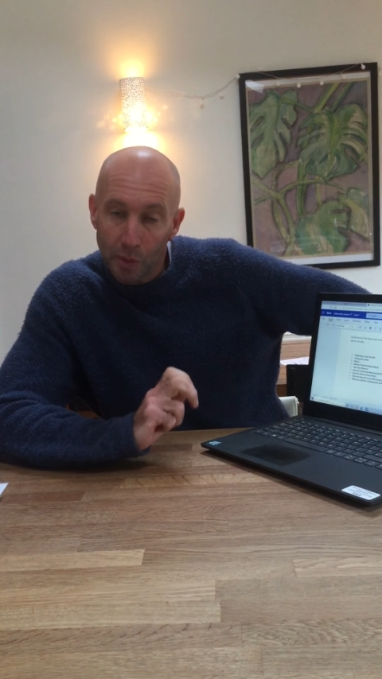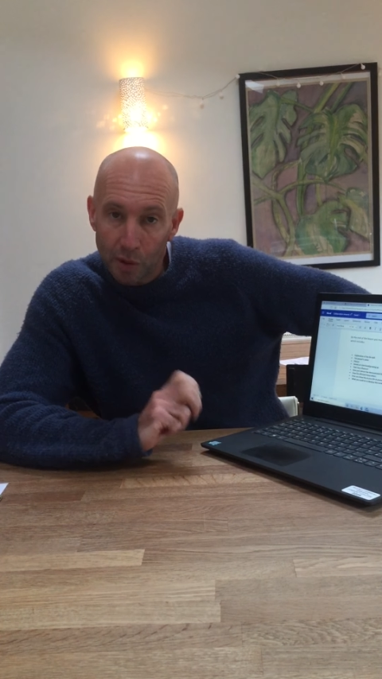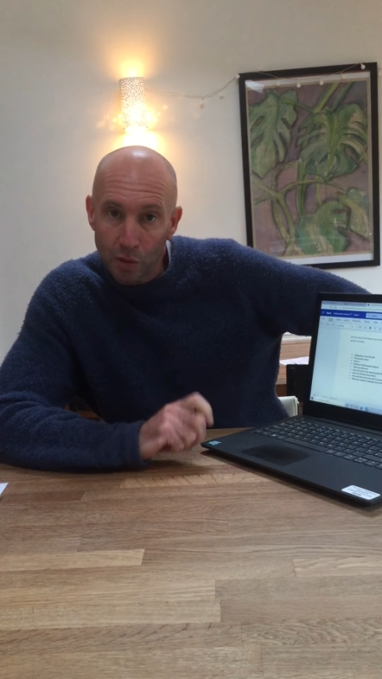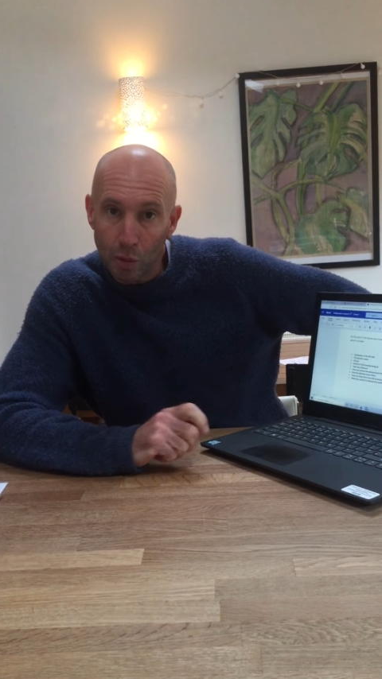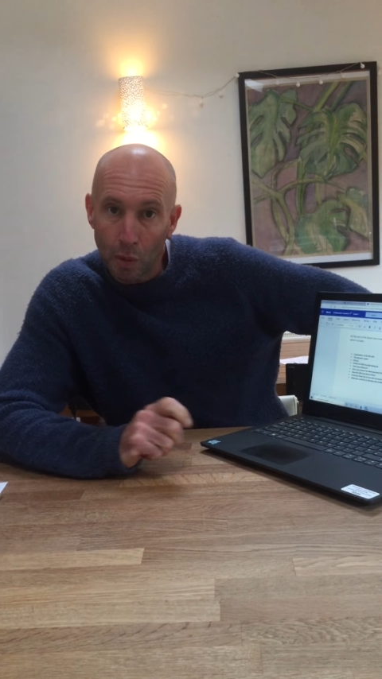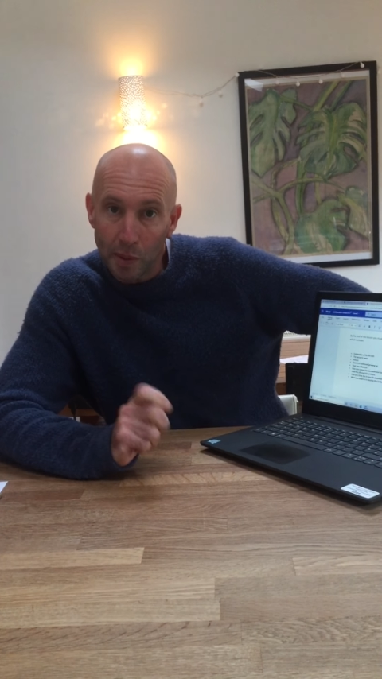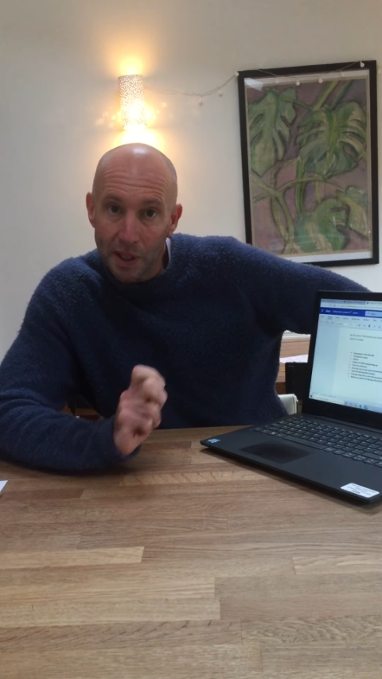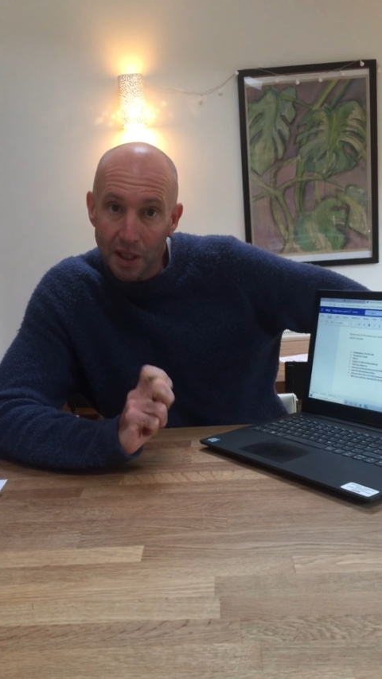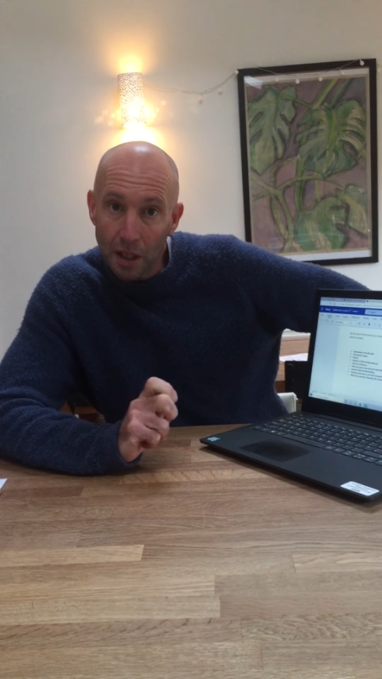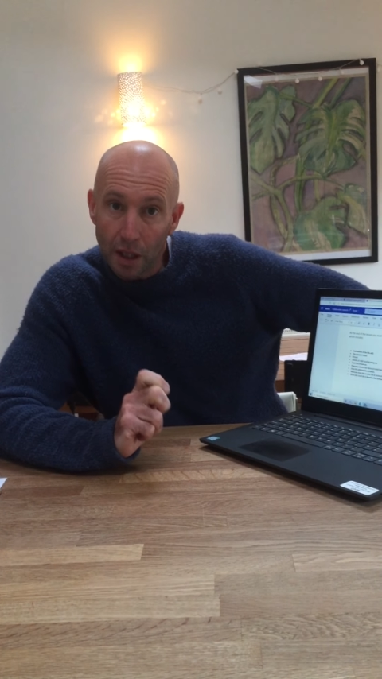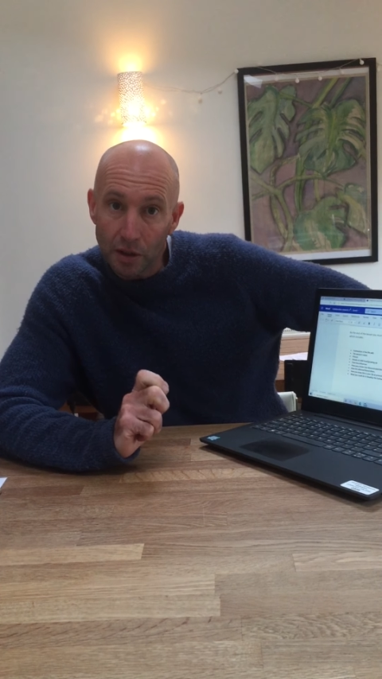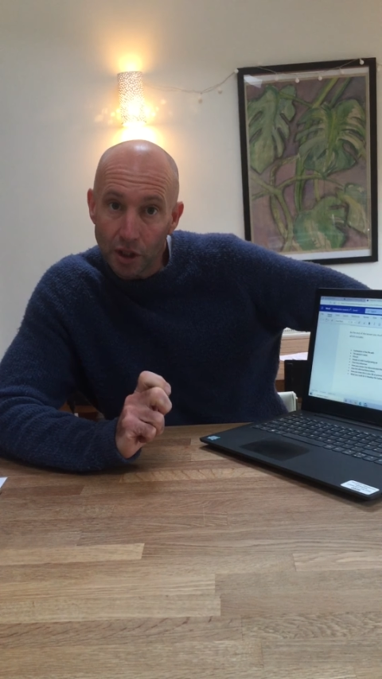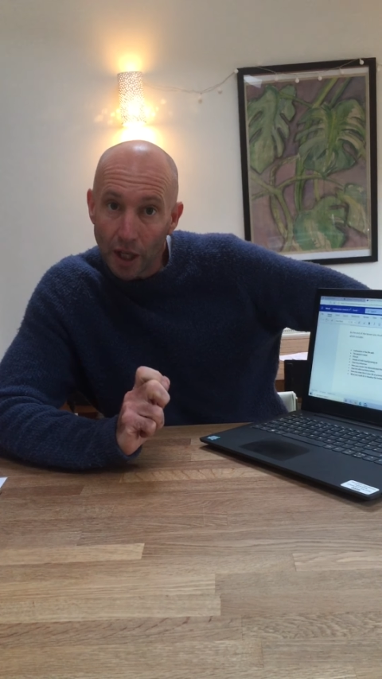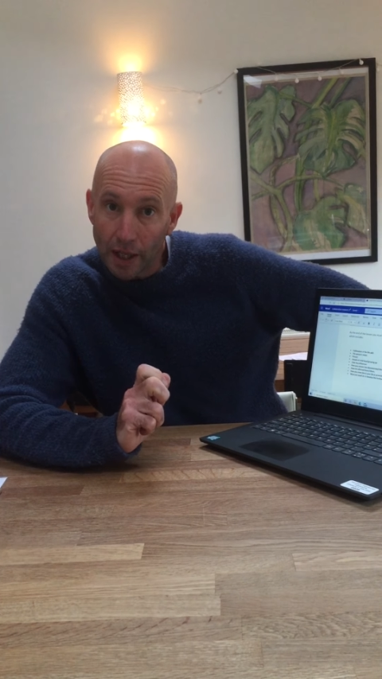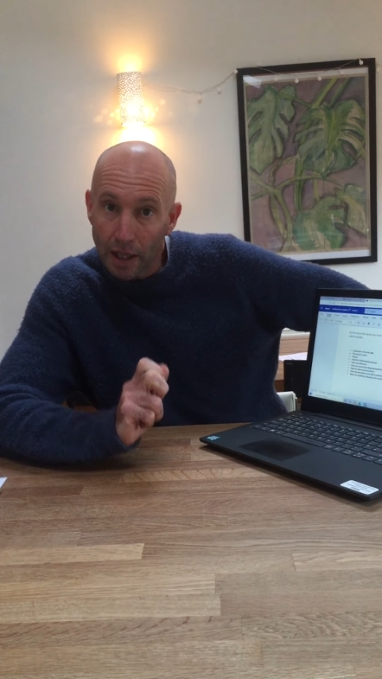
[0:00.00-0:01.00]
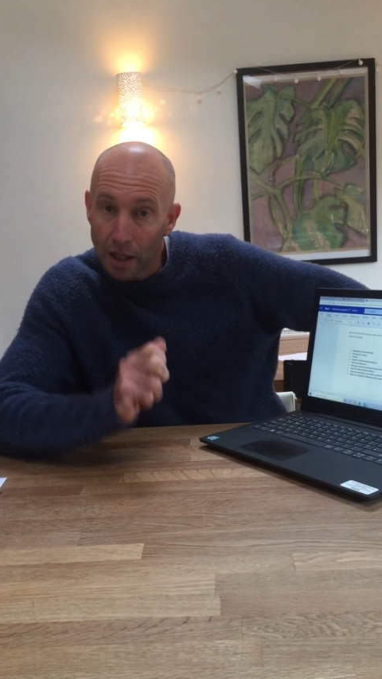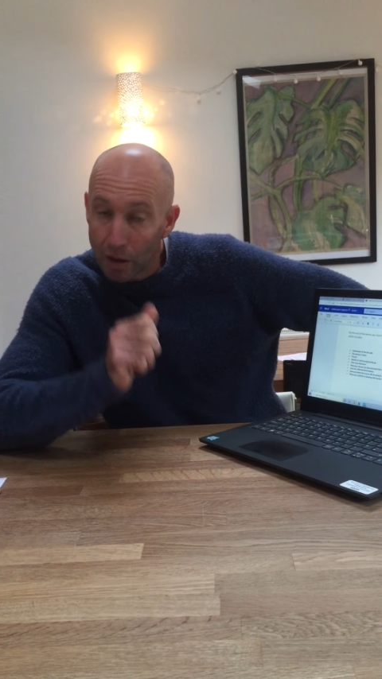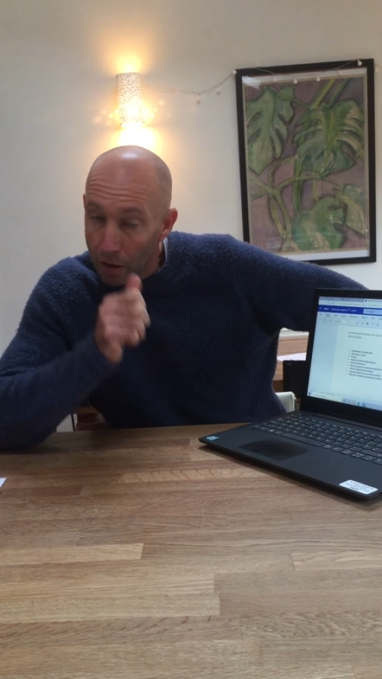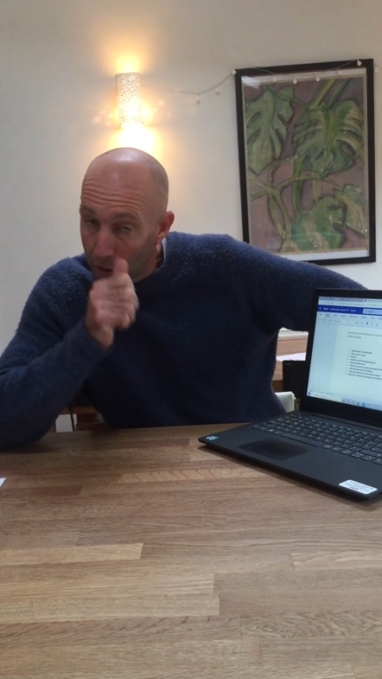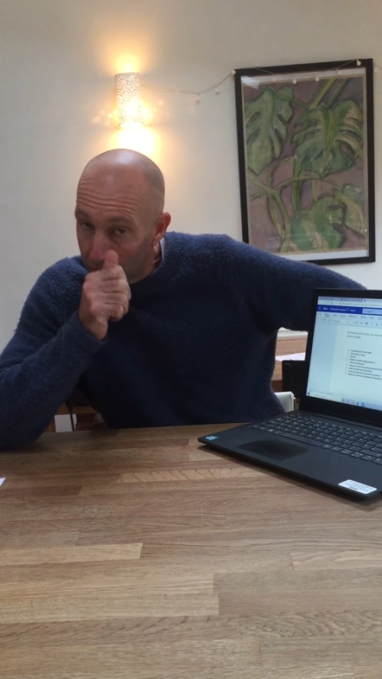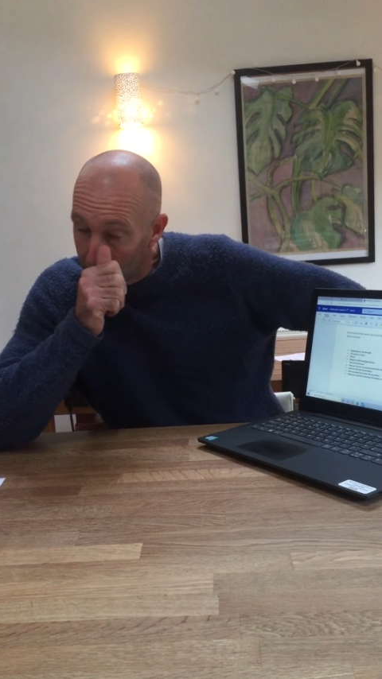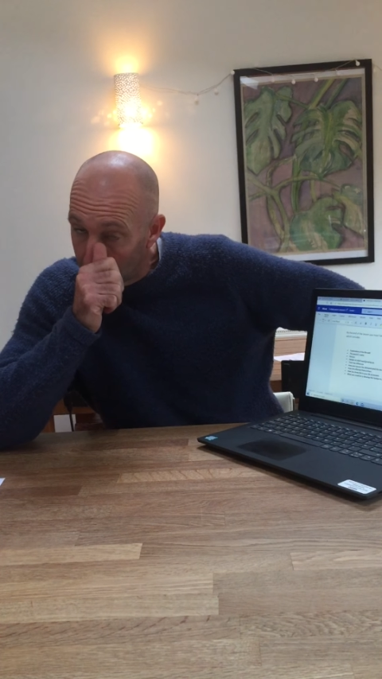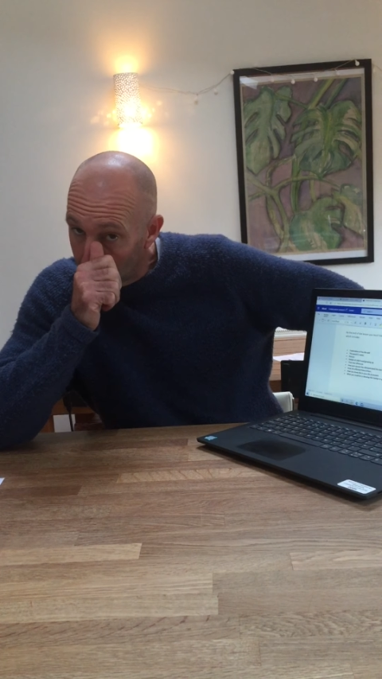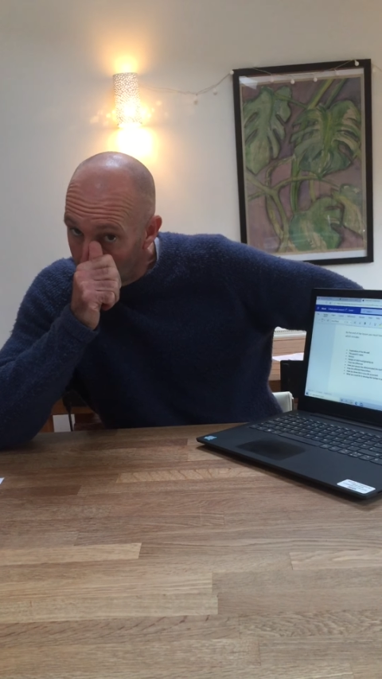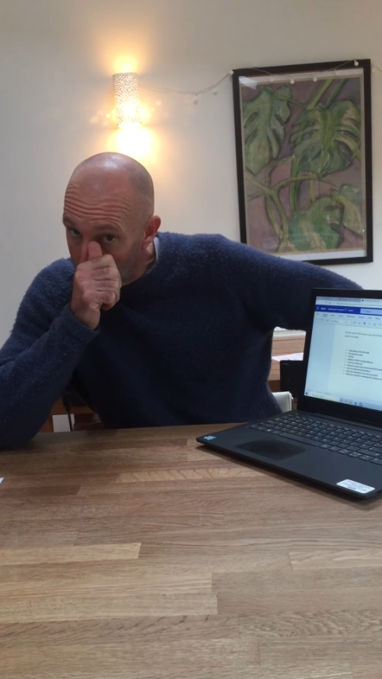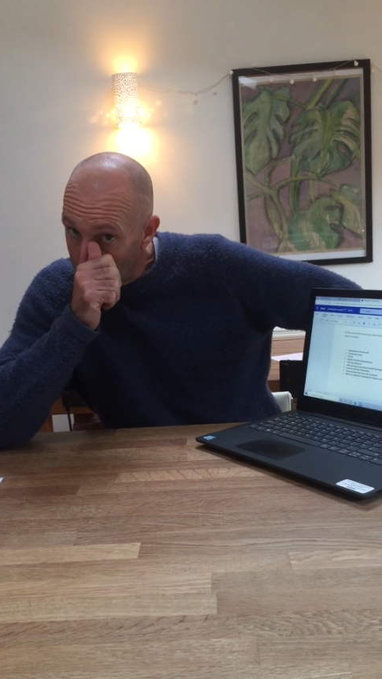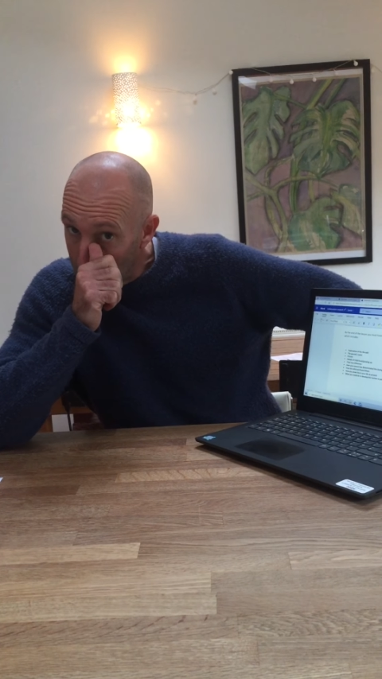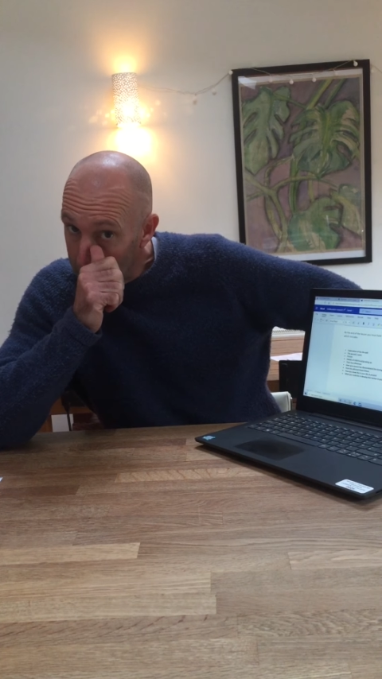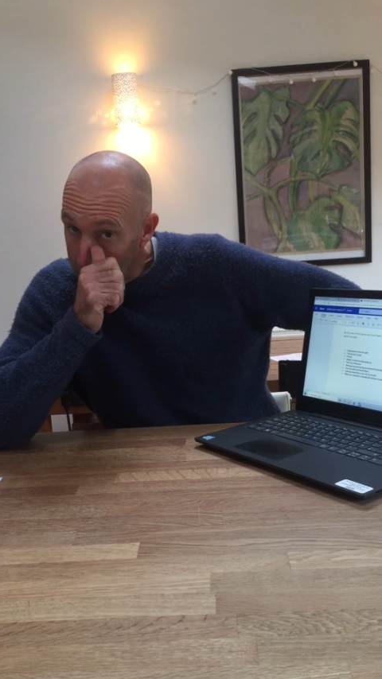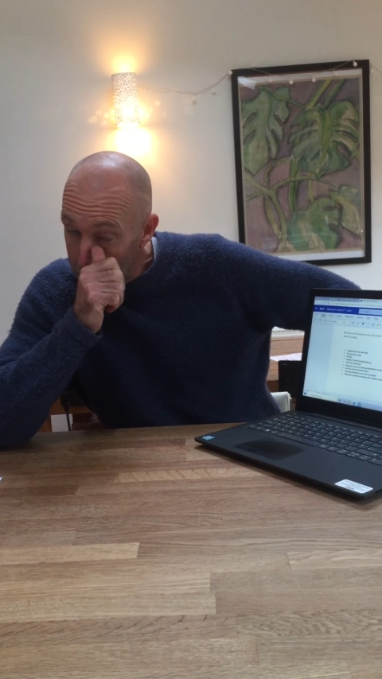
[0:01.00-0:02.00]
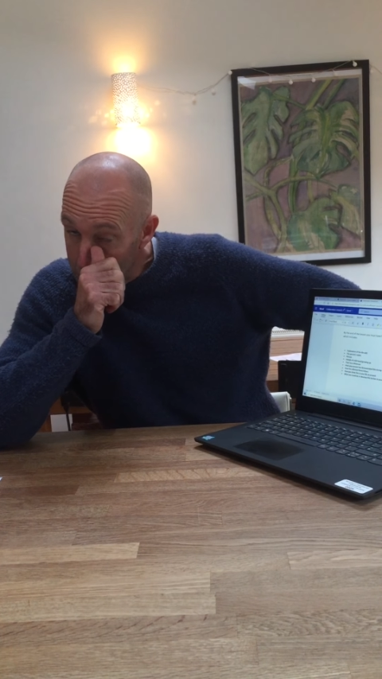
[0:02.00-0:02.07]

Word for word: because we'll be uh, checking off uh,